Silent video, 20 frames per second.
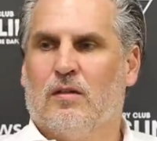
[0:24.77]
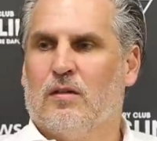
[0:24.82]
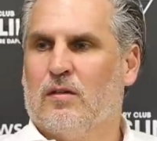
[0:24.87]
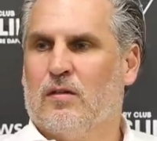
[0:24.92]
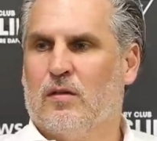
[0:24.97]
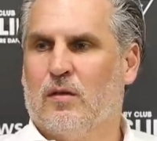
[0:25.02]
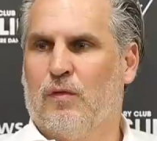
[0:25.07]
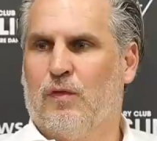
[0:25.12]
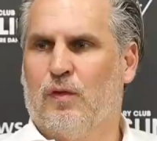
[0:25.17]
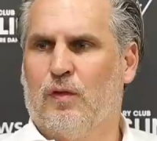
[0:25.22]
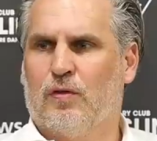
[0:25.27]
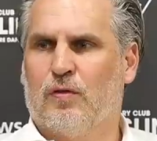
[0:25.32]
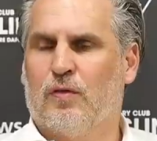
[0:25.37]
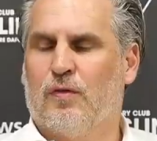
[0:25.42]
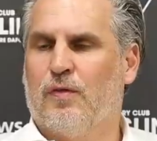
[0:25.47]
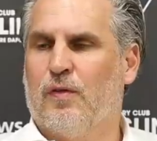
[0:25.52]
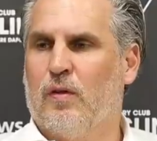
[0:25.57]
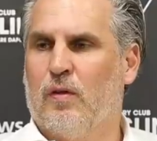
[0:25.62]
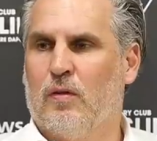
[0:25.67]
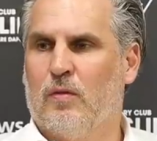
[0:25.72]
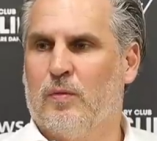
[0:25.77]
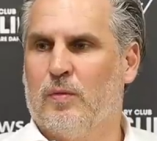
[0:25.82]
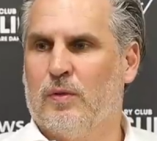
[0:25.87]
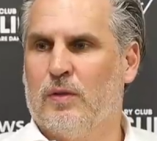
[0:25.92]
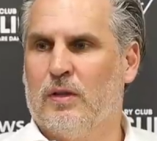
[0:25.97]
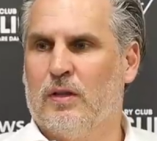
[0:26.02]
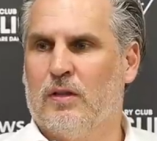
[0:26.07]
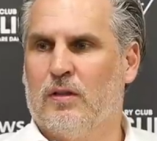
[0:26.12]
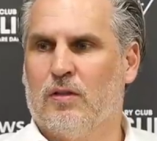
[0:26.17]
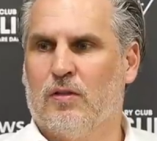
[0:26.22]
So first of all,
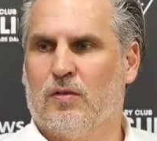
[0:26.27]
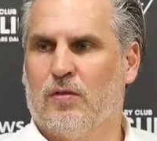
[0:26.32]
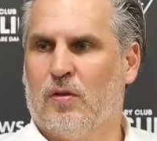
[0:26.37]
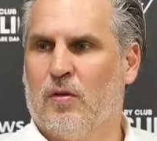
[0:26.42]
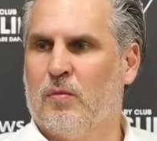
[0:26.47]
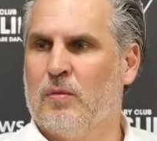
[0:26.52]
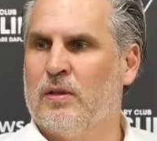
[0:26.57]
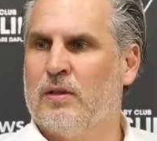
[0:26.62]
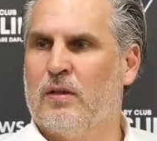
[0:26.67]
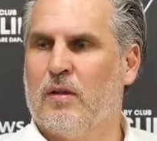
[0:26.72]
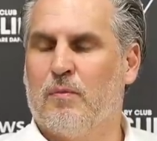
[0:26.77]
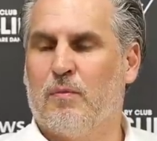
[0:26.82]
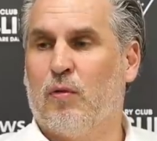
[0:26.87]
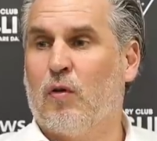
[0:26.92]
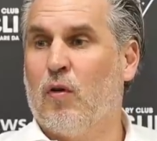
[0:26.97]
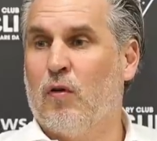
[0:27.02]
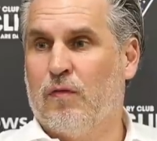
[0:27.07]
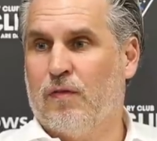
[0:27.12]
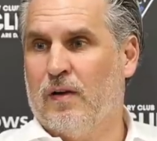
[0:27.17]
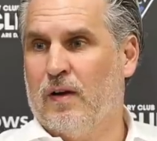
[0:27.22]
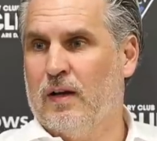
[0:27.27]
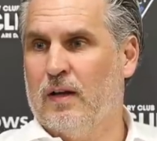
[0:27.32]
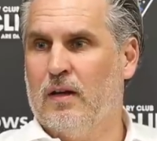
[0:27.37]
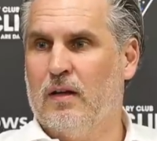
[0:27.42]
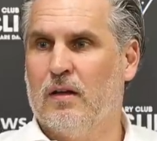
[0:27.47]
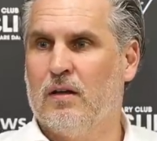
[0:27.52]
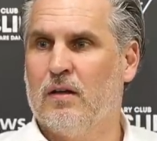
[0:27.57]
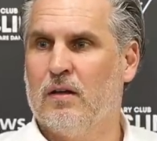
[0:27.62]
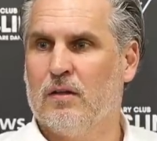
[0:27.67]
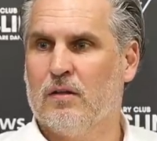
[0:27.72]
we determined a
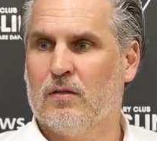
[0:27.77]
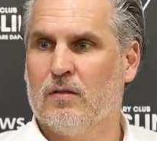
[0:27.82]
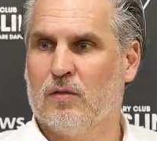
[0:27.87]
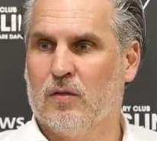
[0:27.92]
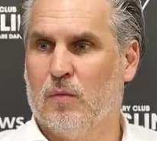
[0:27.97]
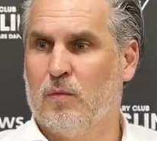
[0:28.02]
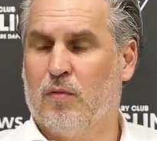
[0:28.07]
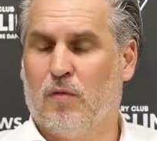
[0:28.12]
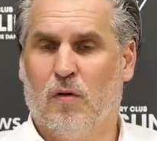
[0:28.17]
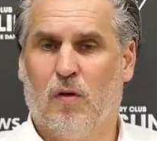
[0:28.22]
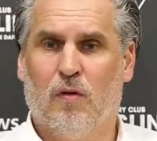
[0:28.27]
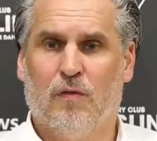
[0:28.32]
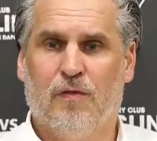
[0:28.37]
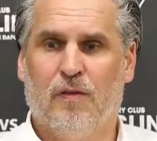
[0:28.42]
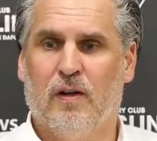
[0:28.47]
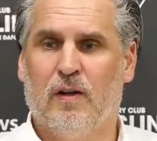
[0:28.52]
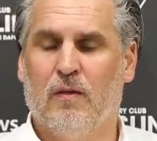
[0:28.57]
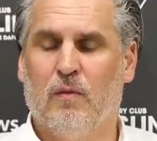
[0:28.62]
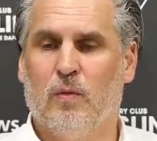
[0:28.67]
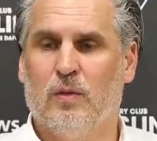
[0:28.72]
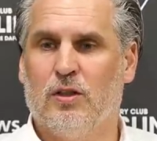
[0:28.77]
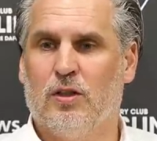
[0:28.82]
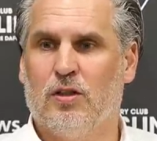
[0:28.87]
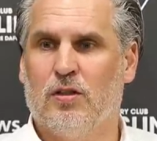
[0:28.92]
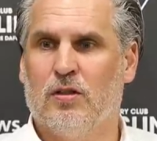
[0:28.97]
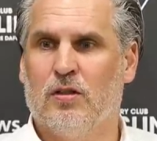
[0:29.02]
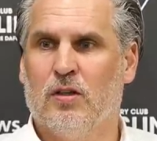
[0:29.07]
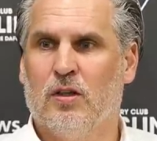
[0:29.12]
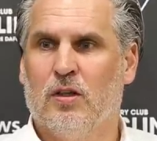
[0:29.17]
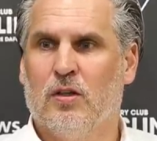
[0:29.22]
profile. So profile
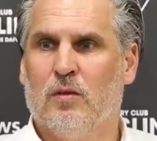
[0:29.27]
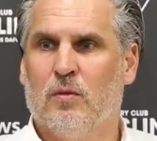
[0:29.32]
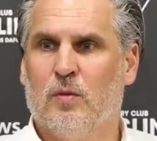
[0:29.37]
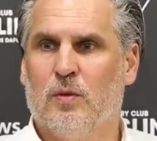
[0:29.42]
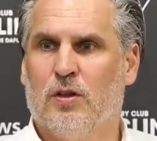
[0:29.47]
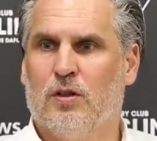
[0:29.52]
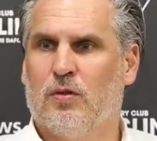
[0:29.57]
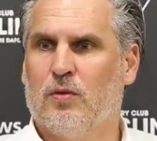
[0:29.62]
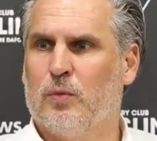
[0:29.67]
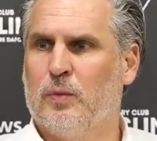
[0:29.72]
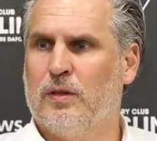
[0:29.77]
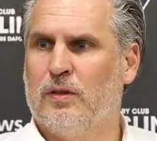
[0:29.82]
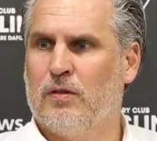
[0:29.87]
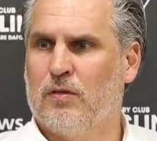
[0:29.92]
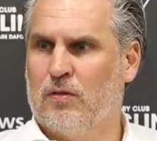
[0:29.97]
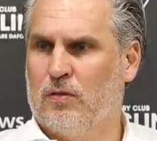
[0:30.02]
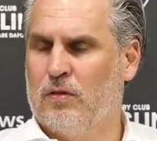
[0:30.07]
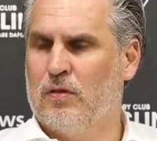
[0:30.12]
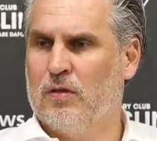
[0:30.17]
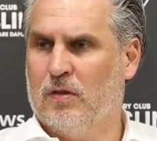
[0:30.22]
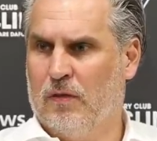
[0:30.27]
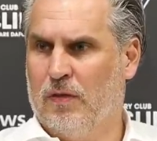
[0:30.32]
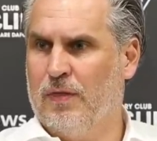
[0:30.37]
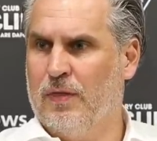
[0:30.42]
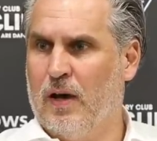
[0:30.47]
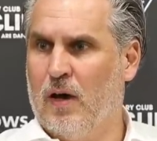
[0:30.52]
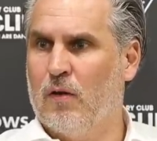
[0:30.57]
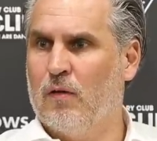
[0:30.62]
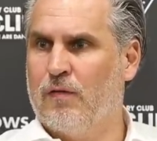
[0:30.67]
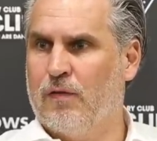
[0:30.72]
which suits
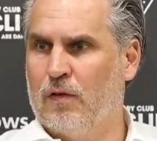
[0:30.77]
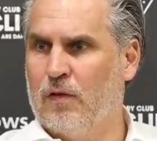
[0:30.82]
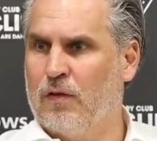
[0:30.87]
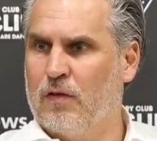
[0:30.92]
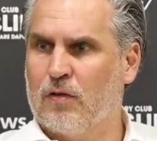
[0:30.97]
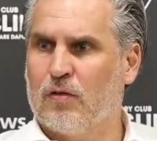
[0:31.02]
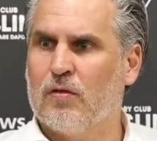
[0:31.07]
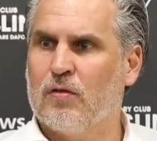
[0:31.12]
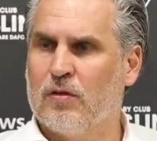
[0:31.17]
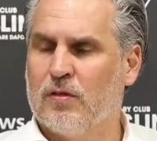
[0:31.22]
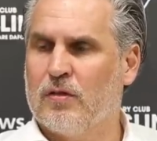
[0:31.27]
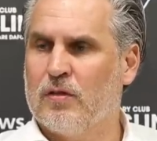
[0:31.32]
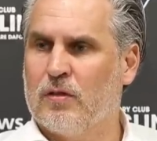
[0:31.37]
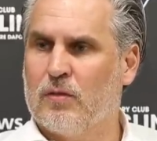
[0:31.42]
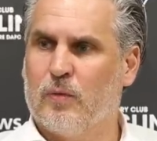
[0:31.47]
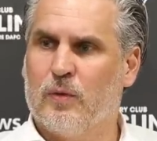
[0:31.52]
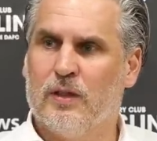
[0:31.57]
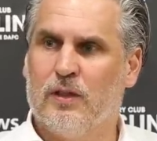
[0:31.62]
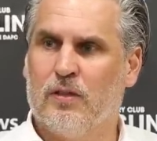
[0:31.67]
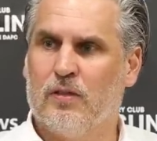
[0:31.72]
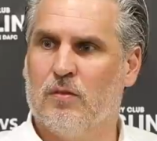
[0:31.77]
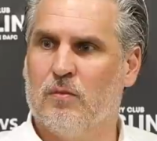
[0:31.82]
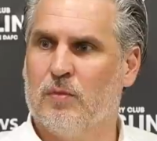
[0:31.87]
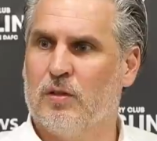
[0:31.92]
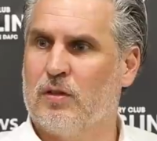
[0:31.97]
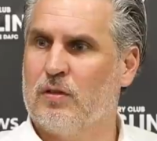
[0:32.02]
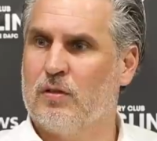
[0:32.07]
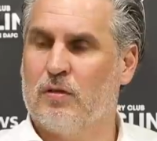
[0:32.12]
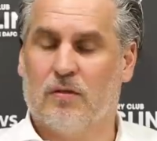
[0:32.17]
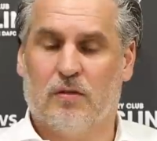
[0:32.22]
now for the current situation,
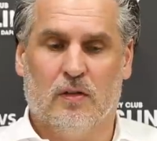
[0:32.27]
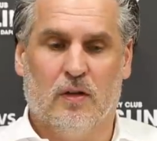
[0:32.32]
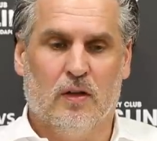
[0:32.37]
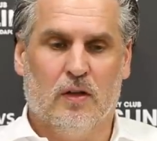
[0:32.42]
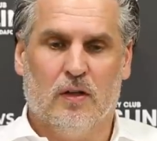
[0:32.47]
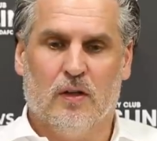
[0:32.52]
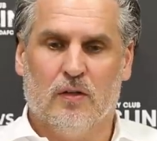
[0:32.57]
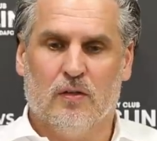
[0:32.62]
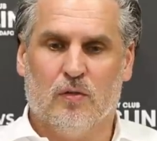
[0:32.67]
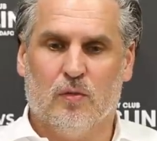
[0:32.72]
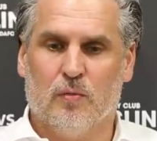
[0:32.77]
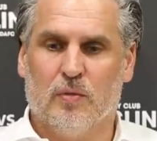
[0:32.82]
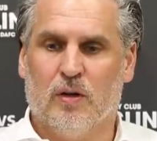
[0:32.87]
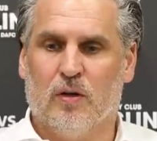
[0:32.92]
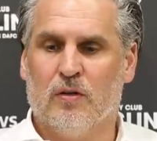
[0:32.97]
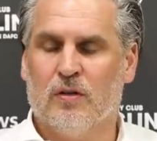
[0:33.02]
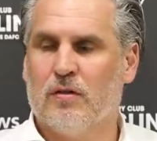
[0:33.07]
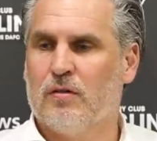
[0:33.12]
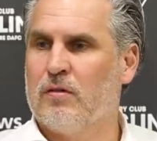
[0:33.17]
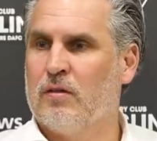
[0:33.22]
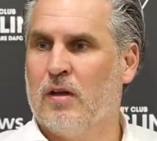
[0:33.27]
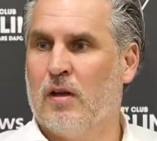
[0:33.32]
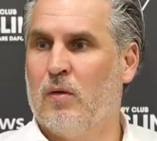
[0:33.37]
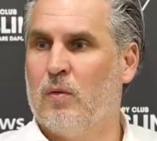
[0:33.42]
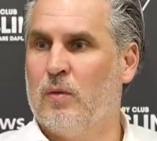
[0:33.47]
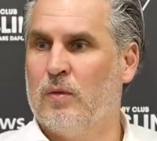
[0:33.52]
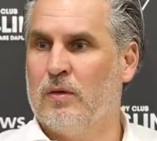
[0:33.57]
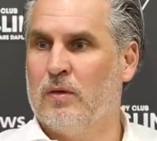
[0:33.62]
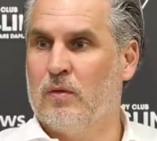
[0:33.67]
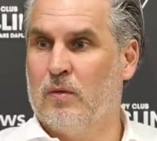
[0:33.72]
because to be honest,
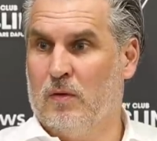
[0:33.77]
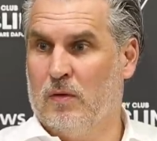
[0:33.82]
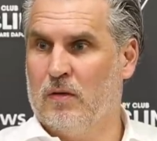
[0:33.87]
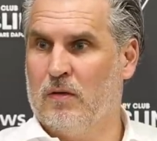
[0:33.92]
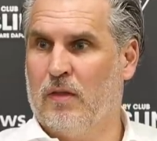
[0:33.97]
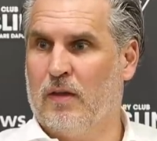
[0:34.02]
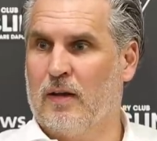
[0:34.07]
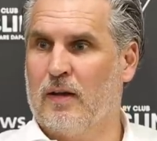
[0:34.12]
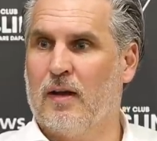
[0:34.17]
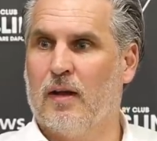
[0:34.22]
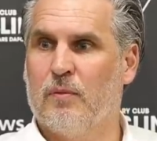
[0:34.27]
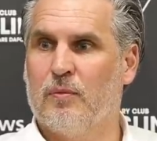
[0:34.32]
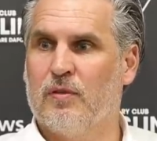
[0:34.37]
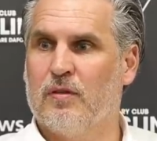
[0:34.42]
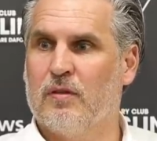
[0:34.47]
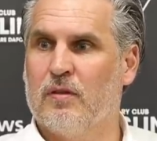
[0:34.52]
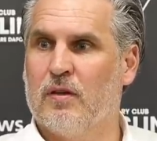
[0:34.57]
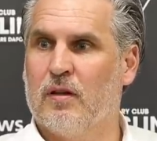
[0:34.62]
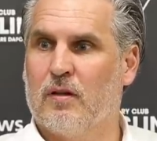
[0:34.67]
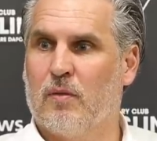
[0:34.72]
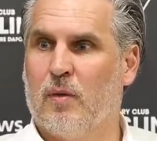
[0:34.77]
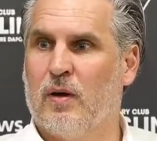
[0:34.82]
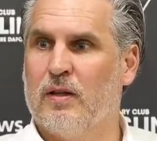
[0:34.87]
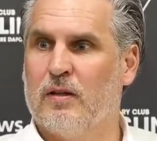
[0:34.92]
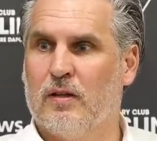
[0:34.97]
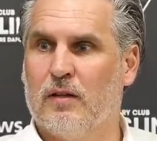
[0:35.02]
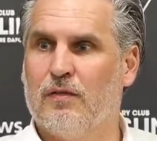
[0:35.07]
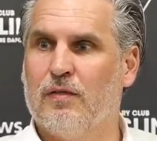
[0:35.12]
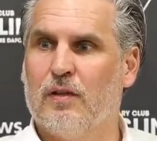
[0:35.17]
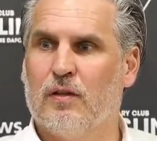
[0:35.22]
now the club is in a
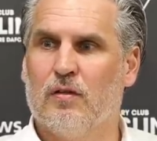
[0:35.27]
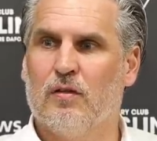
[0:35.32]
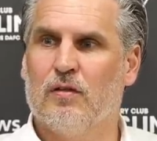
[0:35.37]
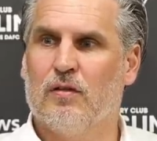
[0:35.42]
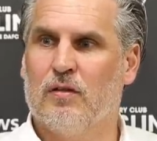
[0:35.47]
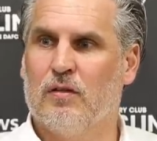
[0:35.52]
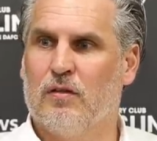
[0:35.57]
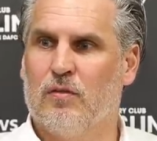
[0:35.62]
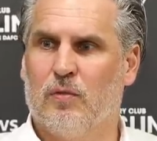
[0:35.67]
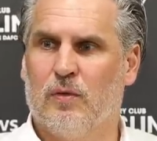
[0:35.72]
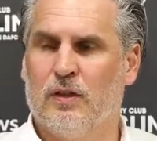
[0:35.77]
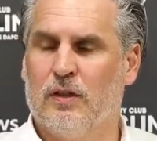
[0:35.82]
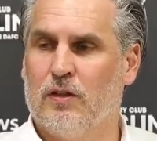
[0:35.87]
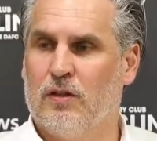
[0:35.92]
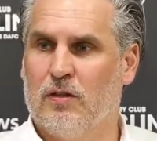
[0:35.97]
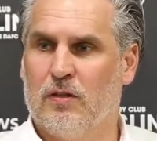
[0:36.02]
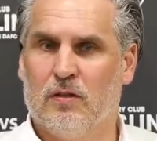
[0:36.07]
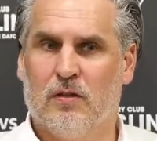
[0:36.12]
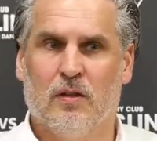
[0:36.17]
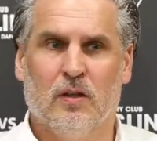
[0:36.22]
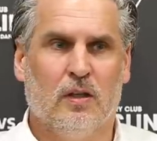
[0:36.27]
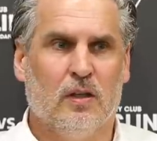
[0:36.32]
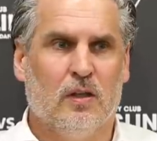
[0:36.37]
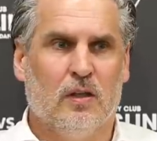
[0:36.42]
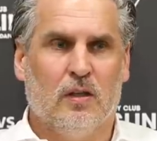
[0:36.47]
quite difficult situation.